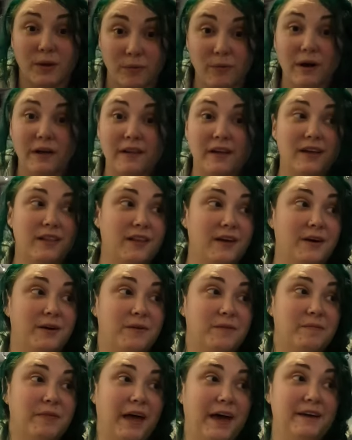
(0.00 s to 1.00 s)
Well,
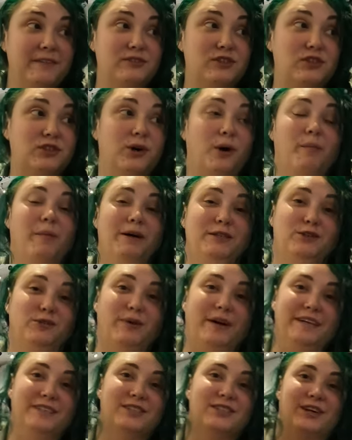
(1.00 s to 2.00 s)
hello. I have so much
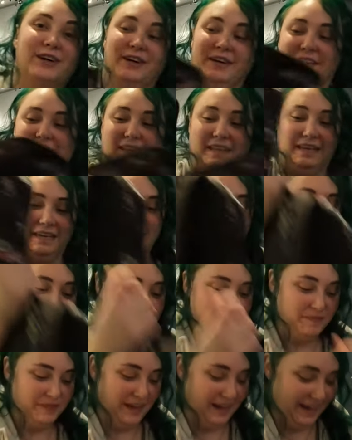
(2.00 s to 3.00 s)
rage currently.
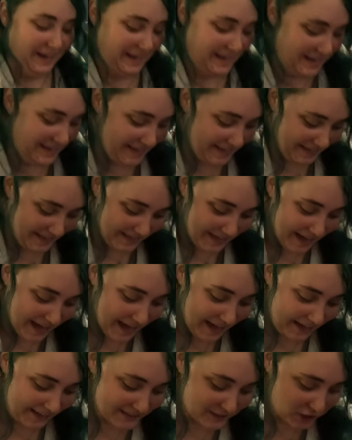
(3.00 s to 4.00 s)

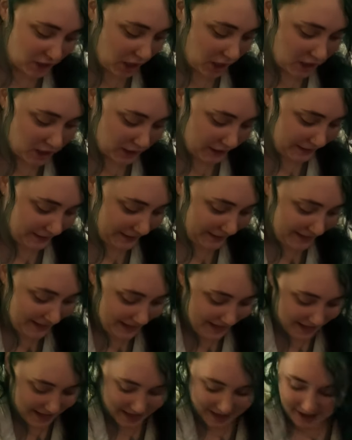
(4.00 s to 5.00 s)
It's not good.
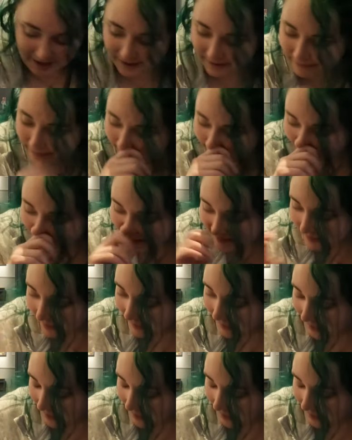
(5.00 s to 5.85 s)
It's like